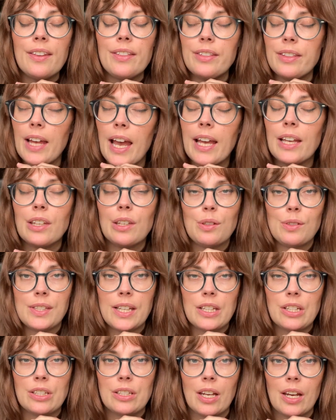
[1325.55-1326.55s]
Thank you,
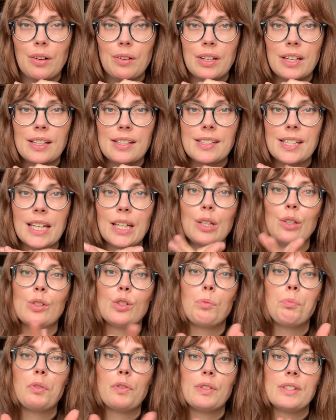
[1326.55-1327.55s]
Sagittarius. Thank you
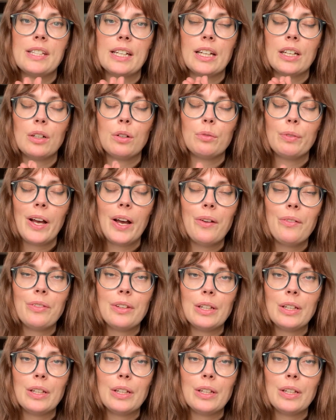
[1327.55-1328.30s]
so much for sticking around.